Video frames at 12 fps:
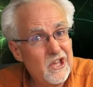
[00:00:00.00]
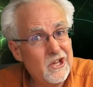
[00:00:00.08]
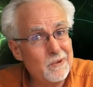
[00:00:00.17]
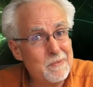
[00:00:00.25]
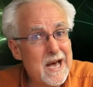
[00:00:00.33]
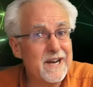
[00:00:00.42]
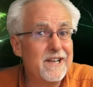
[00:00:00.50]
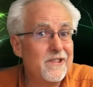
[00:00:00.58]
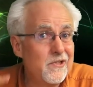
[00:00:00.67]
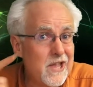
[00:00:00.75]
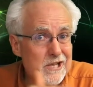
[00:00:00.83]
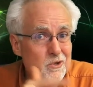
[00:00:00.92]
Think about it.
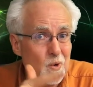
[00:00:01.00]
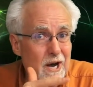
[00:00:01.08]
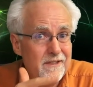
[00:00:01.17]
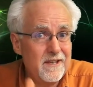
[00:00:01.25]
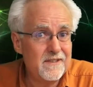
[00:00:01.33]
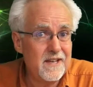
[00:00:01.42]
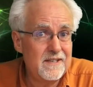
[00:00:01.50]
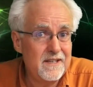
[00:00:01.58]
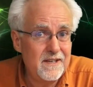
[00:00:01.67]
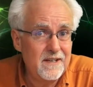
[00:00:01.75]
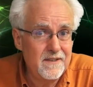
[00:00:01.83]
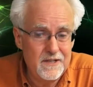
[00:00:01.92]
That's why I think they
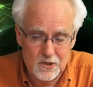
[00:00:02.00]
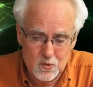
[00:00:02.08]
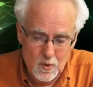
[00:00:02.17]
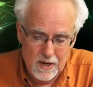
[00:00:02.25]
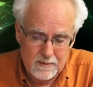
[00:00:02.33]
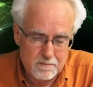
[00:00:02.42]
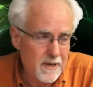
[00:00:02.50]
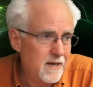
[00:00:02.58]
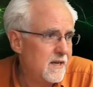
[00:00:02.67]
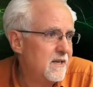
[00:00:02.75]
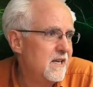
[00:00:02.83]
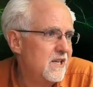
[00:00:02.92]
did it this way, but
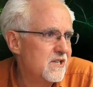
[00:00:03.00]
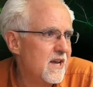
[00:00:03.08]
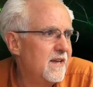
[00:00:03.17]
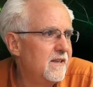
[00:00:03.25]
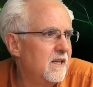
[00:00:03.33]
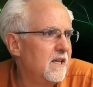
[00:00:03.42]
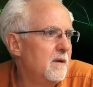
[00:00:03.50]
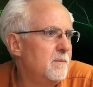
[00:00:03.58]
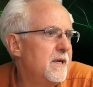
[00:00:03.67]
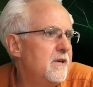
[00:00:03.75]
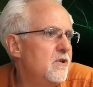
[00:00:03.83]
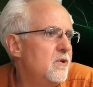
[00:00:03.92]
it is a little
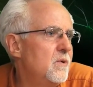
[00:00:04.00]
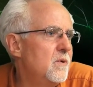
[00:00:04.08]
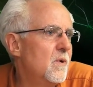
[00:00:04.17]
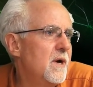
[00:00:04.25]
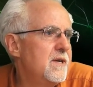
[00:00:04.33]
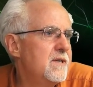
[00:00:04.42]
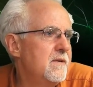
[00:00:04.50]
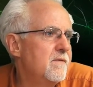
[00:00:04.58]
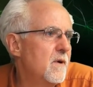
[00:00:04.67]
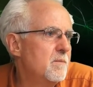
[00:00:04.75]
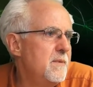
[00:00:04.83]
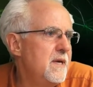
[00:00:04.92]
bit too crazy
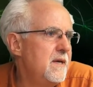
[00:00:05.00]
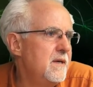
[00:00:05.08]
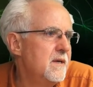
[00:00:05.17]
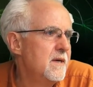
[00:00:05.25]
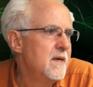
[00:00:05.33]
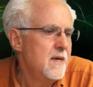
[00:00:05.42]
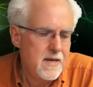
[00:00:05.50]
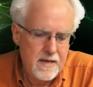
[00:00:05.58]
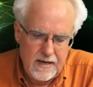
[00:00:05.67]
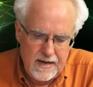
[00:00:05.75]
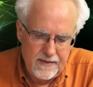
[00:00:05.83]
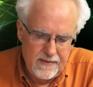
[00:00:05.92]
for me.
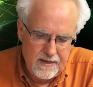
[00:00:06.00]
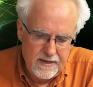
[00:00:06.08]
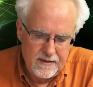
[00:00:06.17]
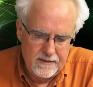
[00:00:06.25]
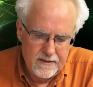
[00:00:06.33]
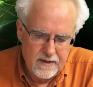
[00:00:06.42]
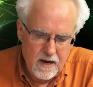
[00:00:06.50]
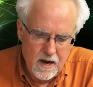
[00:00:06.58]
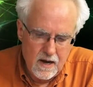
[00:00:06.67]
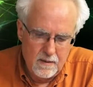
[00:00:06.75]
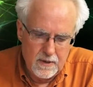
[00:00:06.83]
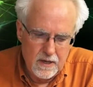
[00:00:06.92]
And then
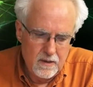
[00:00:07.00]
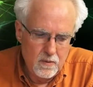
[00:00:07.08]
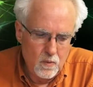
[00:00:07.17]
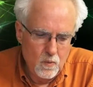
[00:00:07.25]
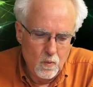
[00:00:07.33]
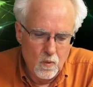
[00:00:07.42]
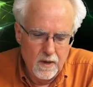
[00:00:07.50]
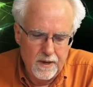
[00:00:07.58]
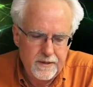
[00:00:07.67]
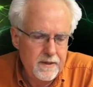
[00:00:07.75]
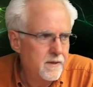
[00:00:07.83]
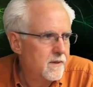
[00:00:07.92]
comma
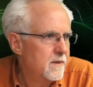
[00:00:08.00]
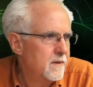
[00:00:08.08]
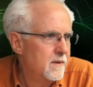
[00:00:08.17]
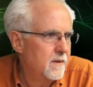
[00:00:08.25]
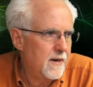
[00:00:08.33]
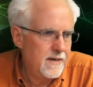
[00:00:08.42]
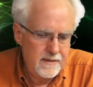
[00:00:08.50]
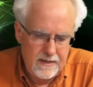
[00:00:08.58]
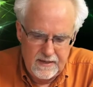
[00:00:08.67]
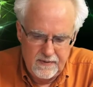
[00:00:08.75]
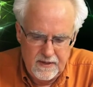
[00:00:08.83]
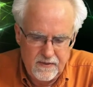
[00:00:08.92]
1, all right,
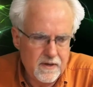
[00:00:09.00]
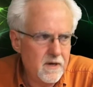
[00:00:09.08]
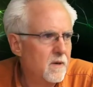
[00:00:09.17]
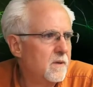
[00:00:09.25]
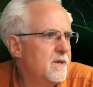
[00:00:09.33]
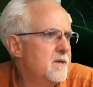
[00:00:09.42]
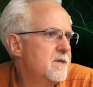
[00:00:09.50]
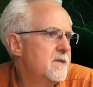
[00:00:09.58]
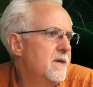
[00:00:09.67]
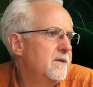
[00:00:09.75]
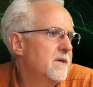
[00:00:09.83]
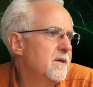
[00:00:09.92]
and then the colon to
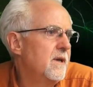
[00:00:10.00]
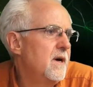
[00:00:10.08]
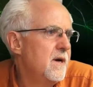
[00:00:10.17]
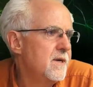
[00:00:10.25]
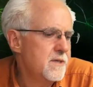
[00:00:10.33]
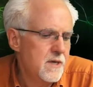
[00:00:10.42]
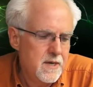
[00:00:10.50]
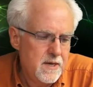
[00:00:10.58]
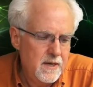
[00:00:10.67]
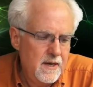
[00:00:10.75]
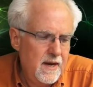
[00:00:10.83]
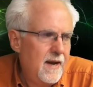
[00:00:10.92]
start the clause,
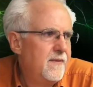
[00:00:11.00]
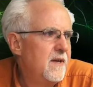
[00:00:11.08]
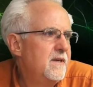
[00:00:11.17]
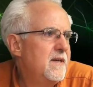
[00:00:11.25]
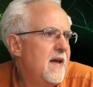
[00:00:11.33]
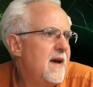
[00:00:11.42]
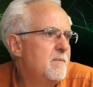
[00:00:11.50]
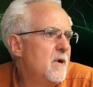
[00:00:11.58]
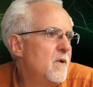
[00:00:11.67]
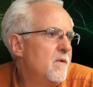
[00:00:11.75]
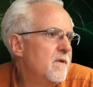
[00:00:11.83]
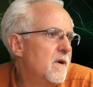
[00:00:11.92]
and then tab
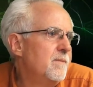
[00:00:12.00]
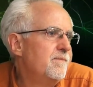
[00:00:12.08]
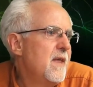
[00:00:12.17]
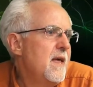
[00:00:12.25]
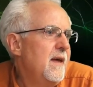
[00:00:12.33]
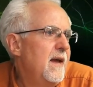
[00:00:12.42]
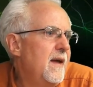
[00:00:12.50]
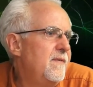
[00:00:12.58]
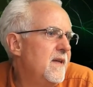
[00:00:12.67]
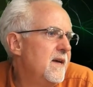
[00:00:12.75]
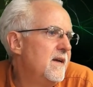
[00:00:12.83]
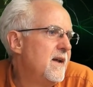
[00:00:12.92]
over,
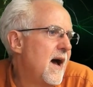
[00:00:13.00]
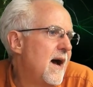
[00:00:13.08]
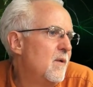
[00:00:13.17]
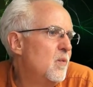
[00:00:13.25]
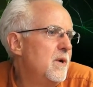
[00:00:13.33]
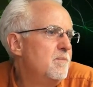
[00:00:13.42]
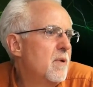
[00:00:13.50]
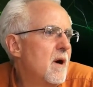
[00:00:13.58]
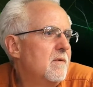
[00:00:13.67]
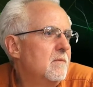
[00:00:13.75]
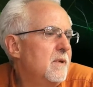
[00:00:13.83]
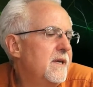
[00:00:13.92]
and then I would
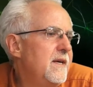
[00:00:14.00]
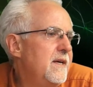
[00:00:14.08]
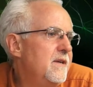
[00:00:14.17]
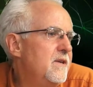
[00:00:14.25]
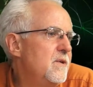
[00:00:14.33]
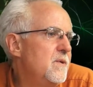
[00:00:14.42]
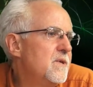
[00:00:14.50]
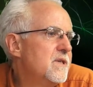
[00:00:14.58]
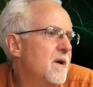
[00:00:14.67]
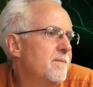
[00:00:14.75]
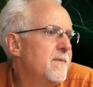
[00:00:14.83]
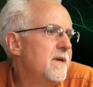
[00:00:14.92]
probably do
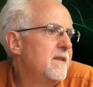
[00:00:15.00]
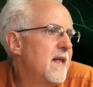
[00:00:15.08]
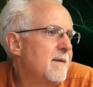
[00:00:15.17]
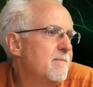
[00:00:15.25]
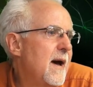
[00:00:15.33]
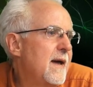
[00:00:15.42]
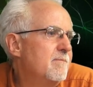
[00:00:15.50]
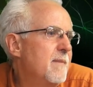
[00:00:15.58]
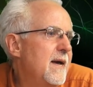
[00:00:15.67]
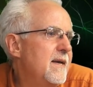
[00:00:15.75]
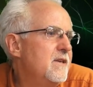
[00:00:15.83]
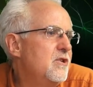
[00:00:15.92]
something like
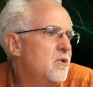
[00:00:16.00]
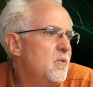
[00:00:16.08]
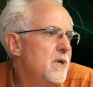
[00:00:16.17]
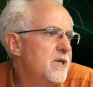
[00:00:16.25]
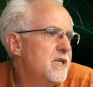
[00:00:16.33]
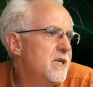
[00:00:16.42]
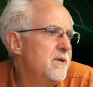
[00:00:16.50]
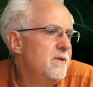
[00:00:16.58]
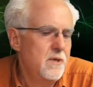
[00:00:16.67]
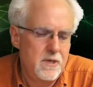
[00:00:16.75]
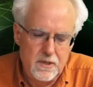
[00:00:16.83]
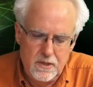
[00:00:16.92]
my
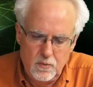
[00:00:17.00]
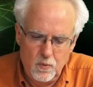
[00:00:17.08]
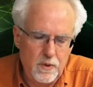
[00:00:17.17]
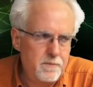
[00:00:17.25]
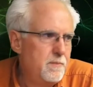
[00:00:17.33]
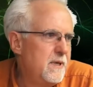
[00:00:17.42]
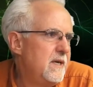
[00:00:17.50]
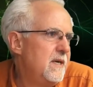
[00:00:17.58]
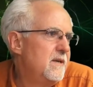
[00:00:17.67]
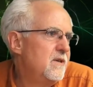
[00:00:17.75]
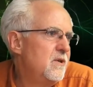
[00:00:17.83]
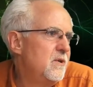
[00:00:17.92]
intuition would
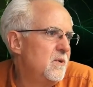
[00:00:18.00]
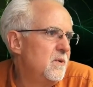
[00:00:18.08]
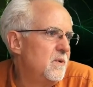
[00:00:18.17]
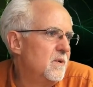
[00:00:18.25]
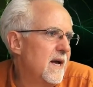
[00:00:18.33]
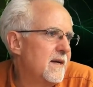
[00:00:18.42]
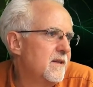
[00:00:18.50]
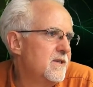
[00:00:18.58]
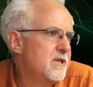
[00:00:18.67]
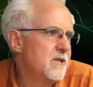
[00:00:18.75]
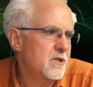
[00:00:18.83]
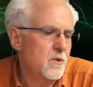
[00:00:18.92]
be to, like,
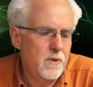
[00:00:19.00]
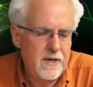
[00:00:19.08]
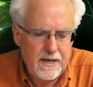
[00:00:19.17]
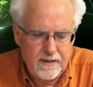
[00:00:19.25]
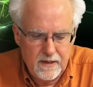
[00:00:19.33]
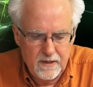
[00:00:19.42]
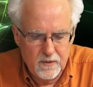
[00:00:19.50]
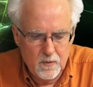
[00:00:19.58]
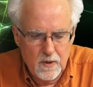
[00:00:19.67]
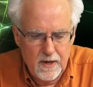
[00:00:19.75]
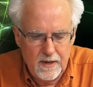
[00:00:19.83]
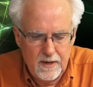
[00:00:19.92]
let's just create an
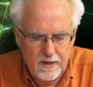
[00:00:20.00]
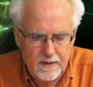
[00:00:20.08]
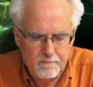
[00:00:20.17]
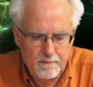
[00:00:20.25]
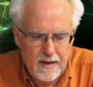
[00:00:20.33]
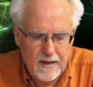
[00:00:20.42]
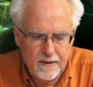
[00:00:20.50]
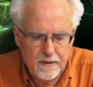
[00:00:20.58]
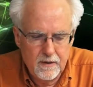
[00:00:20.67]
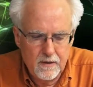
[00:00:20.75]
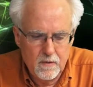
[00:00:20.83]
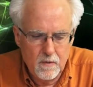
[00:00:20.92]
array. My
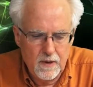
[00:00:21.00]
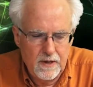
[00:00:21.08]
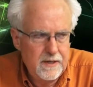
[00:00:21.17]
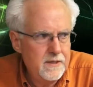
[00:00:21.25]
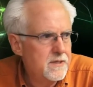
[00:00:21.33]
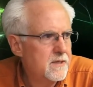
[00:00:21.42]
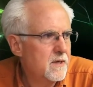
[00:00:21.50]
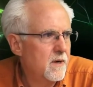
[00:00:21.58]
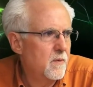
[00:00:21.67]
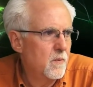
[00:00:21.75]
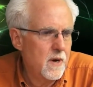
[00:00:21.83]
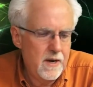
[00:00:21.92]
grades
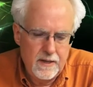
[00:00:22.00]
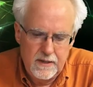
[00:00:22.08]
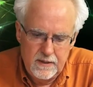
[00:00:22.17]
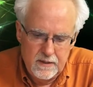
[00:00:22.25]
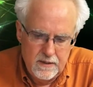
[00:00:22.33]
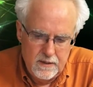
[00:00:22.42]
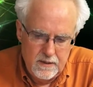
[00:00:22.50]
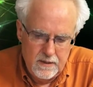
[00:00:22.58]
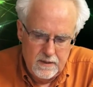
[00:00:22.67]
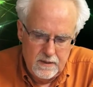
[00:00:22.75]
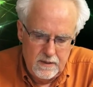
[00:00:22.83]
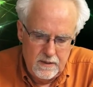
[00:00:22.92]
array
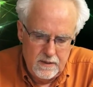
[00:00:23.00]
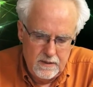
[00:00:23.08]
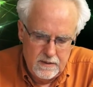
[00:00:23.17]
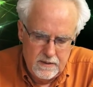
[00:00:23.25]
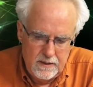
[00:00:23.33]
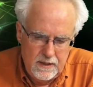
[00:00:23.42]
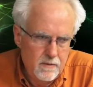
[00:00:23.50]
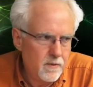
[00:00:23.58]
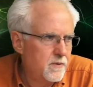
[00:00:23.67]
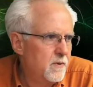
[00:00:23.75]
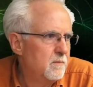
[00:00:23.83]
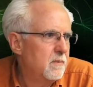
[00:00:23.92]
is
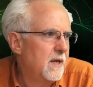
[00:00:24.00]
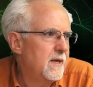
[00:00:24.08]
equal to a